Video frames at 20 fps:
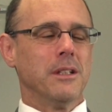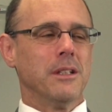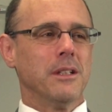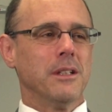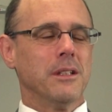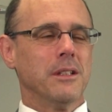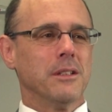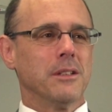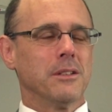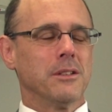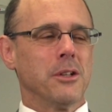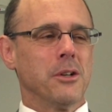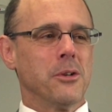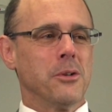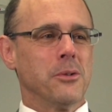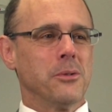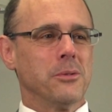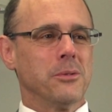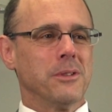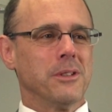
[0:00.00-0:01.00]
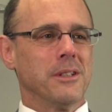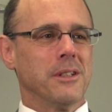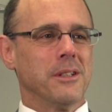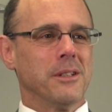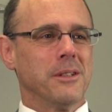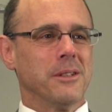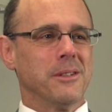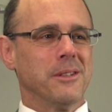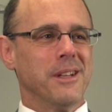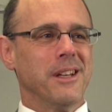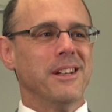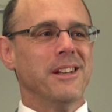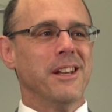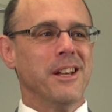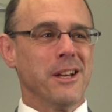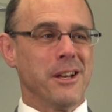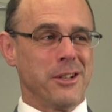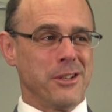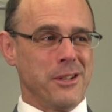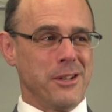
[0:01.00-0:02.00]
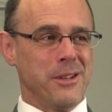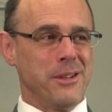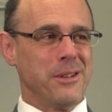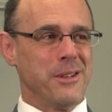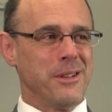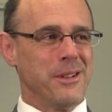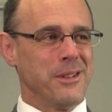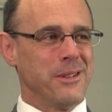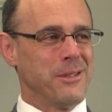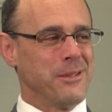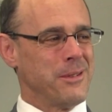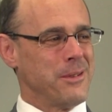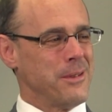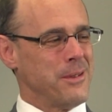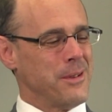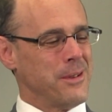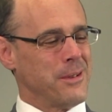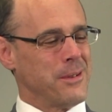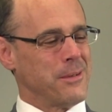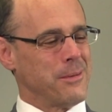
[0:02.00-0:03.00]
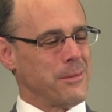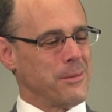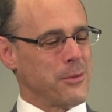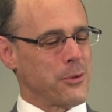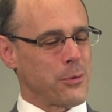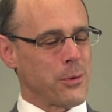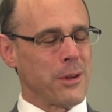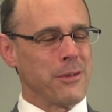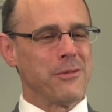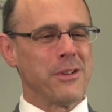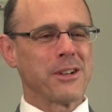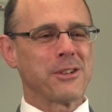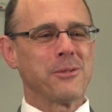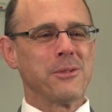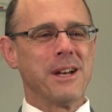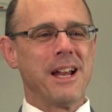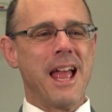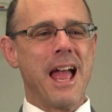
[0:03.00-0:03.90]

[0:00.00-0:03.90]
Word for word: And so, uh, and yeah, the, the, the, thrill of victory and the